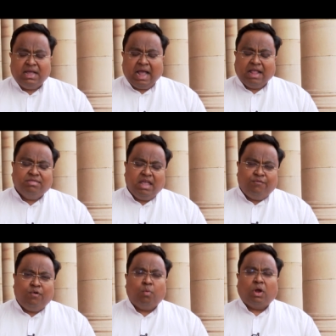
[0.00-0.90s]
And
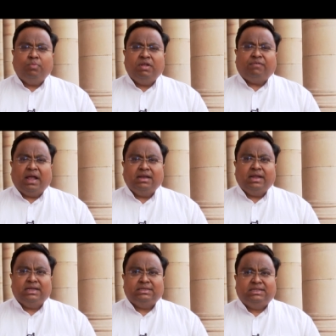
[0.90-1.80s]
therefore, what we find
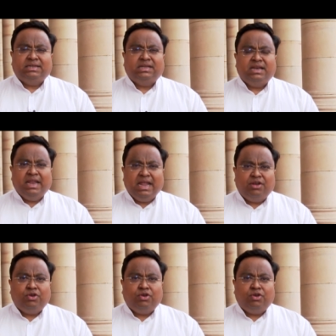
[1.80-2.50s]
is there is a need